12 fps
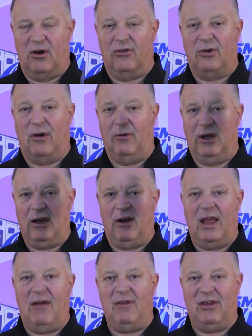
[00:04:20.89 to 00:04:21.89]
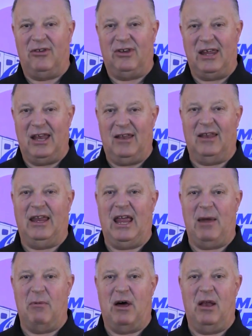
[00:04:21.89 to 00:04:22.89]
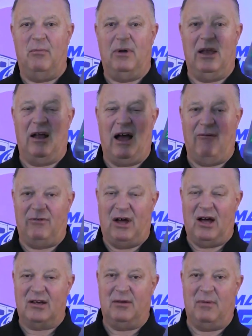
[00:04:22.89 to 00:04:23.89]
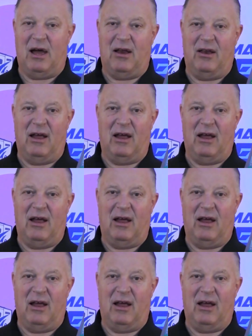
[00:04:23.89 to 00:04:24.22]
so I really don't have any skin in the game on it, but I've talked about it.